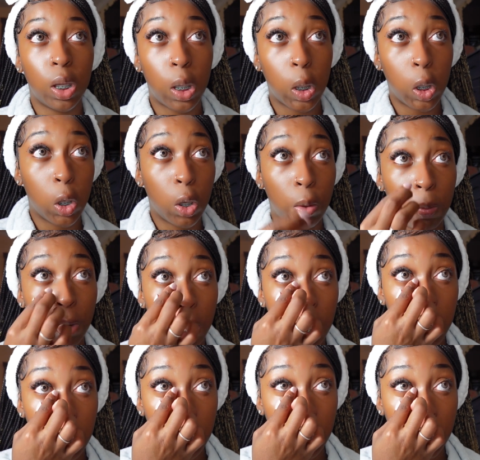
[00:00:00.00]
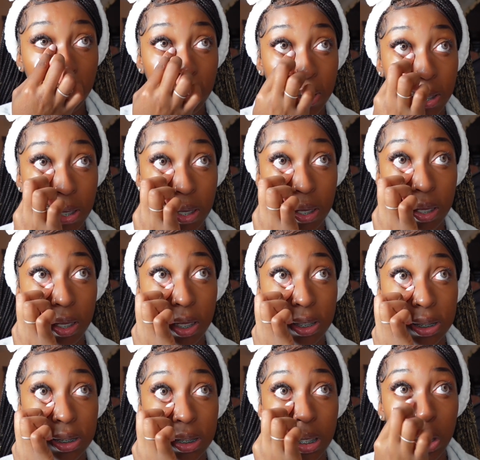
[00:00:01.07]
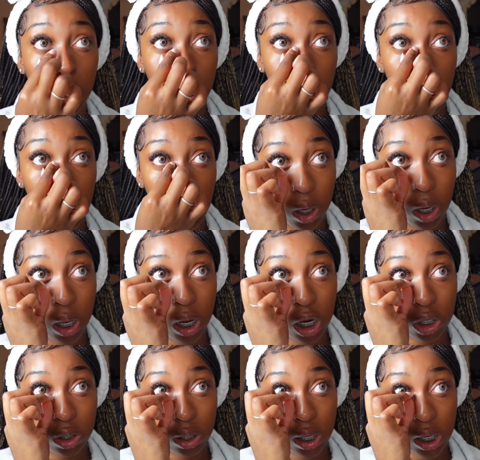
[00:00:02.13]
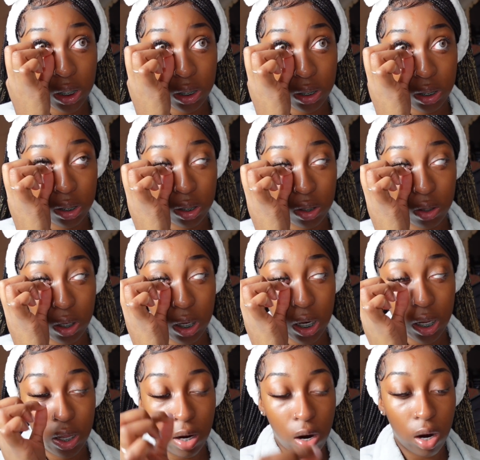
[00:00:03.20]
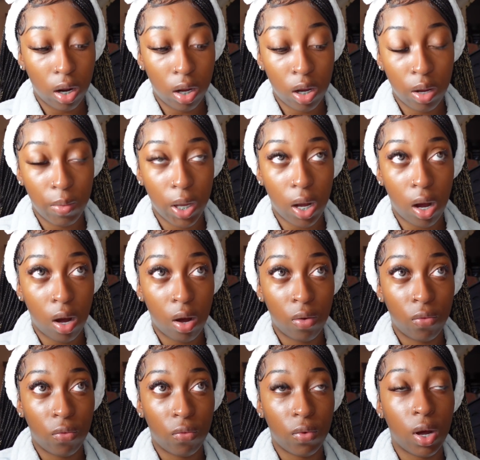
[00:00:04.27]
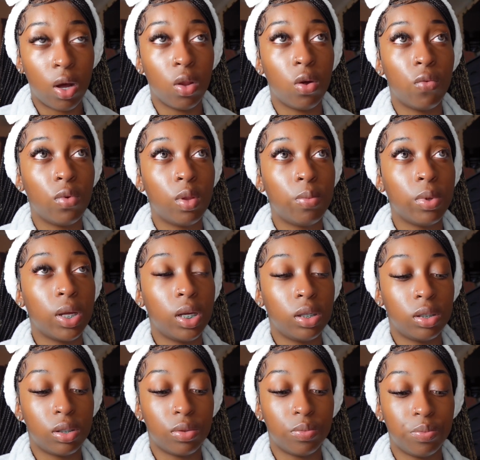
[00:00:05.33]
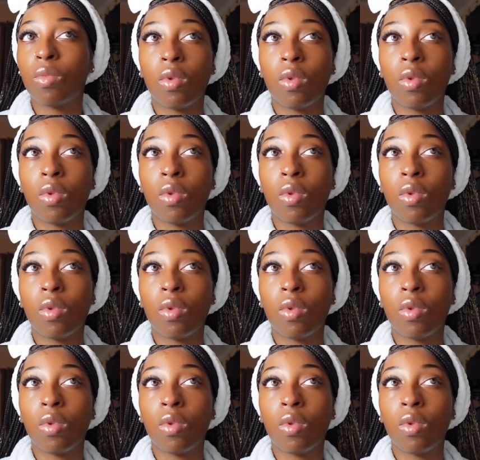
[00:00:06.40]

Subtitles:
your bond and everything is sealed, and that your lashes are sealed and that they aren't coming off all over the place.